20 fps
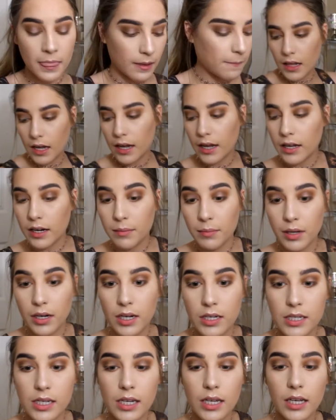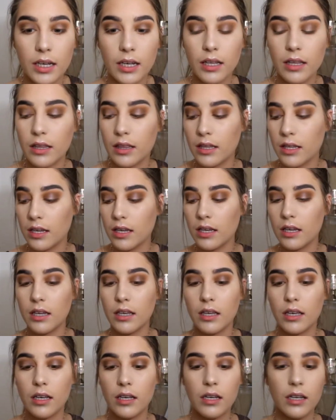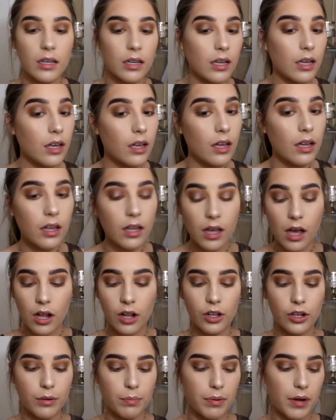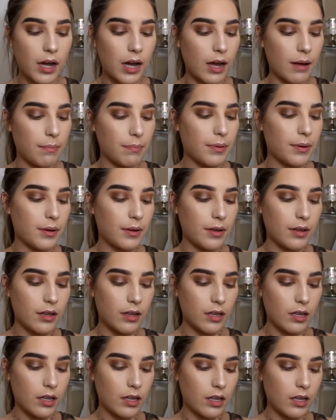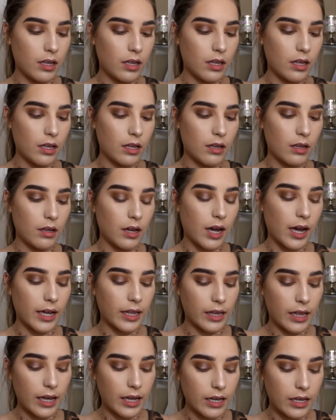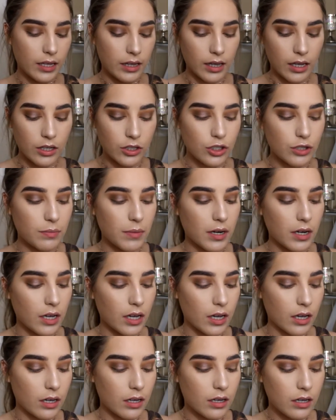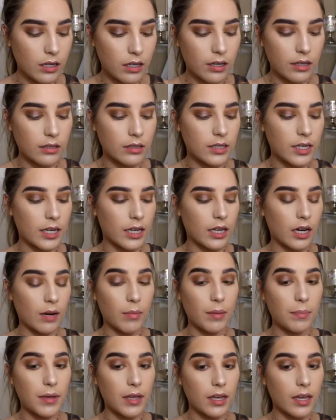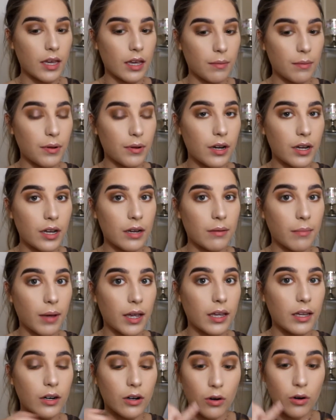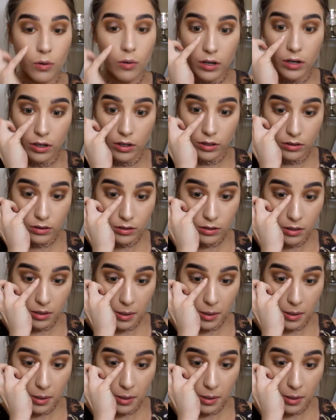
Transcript: I'm going to take the ColourPop highlight in Lunch Money and take it on my pinky and put it in my inner corners.